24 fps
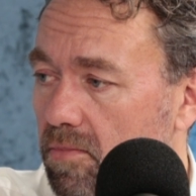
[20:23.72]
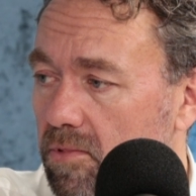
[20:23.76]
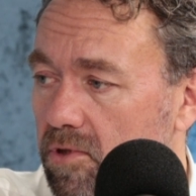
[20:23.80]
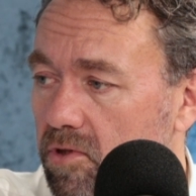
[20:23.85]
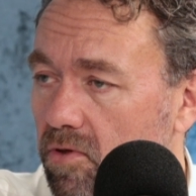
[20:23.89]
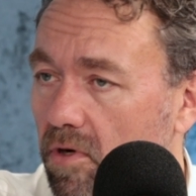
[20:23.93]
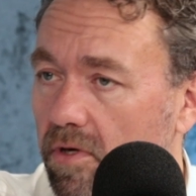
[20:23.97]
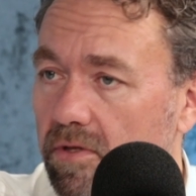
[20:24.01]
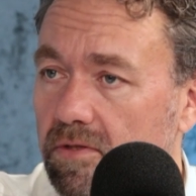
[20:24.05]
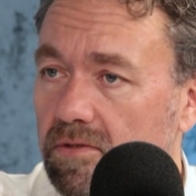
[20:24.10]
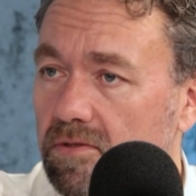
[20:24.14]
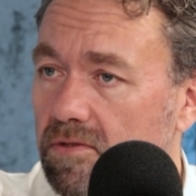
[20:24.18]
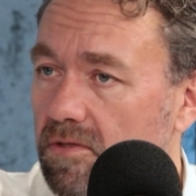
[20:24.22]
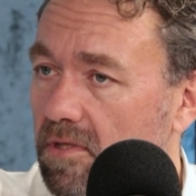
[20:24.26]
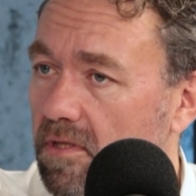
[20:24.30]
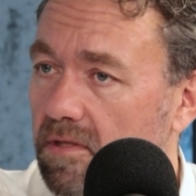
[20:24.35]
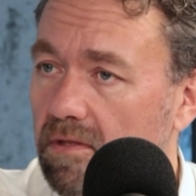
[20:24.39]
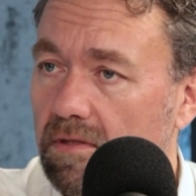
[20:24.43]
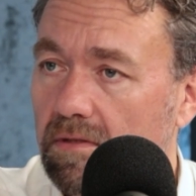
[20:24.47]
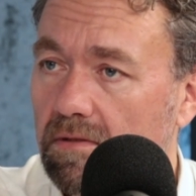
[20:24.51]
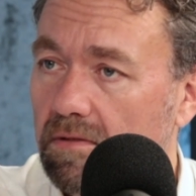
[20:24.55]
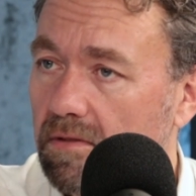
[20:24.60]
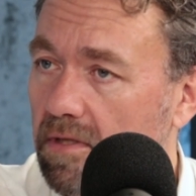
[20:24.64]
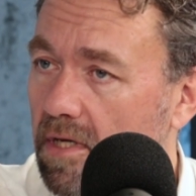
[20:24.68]
trucks
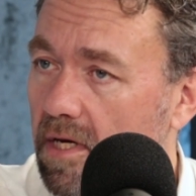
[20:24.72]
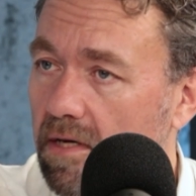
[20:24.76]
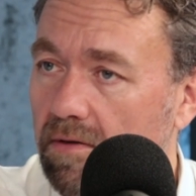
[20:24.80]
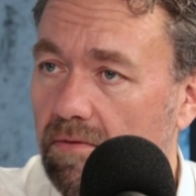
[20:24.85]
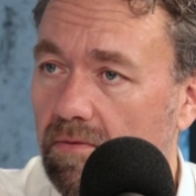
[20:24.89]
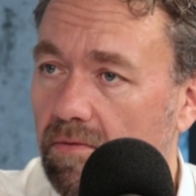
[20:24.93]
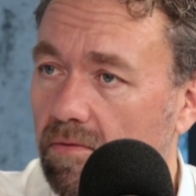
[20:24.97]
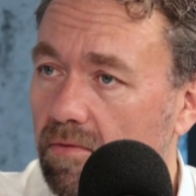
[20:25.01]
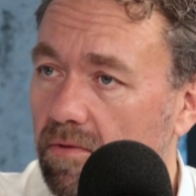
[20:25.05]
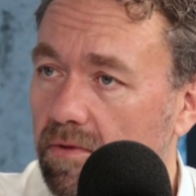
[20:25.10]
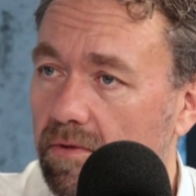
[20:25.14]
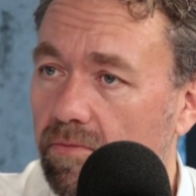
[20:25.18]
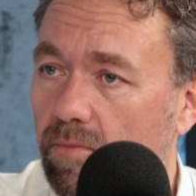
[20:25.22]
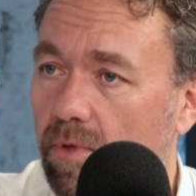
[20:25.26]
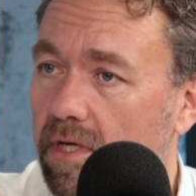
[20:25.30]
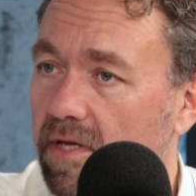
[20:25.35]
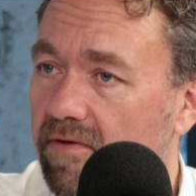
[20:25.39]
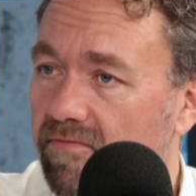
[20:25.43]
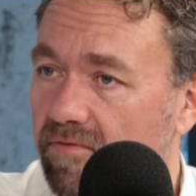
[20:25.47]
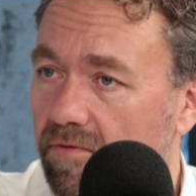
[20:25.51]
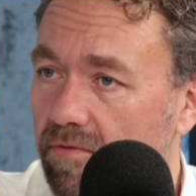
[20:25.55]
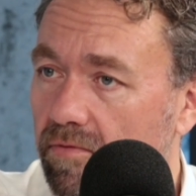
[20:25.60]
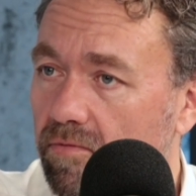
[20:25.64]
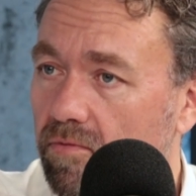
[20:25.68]
and
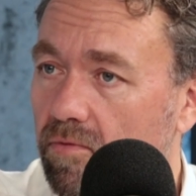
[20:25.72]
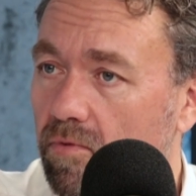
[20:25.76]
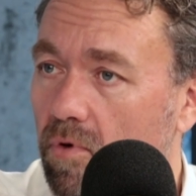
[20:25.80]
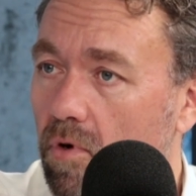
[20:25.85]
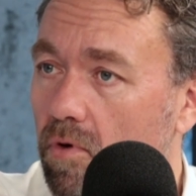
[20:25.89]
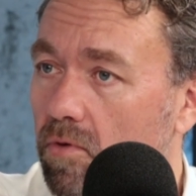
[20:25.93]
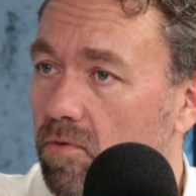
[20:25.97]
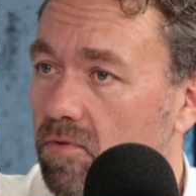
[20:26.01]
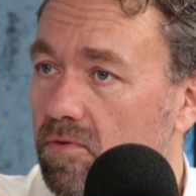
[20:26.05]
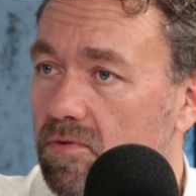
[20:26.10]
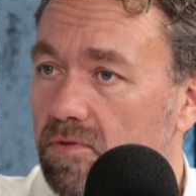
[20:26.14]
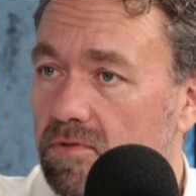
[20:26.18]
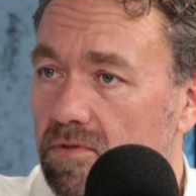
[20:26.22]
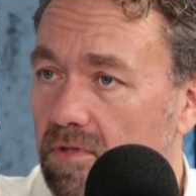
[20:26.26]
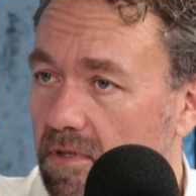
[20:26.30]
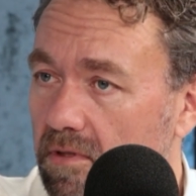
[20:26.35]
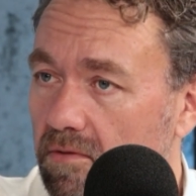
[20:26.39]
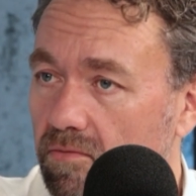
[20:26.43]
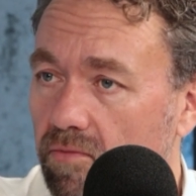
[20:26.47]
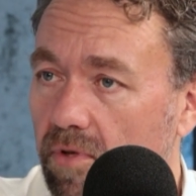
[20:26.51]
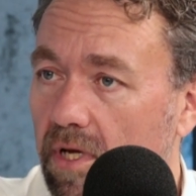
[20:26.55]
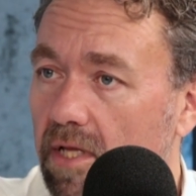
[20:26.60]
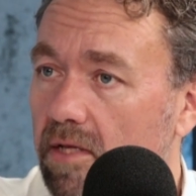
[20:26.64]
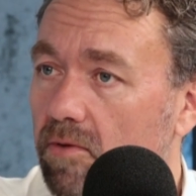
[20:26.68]
whatever, roads
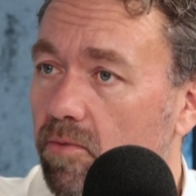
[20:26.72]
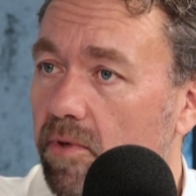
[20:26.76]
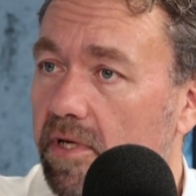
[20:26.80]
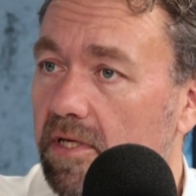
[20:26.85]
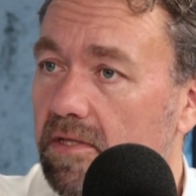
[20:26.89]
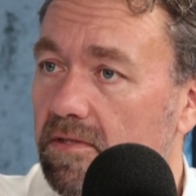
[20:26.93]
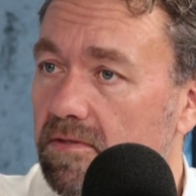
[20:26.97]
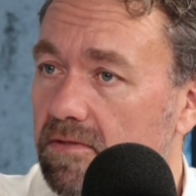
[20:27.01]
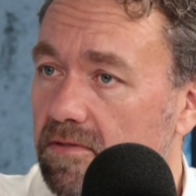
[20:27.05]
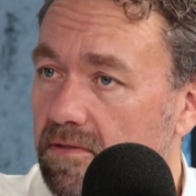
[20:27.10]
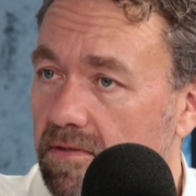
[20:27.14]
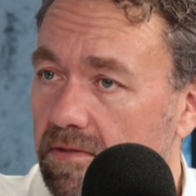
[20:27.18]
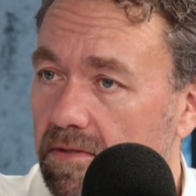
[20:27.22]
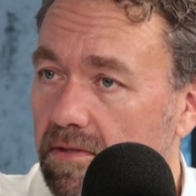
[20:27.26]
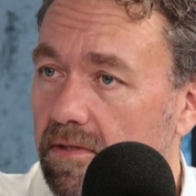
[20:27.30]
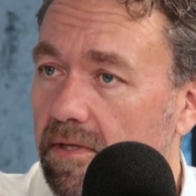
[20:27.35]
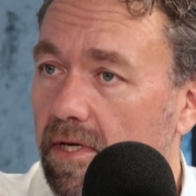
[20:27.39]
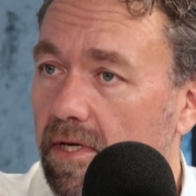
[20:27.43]
and railways.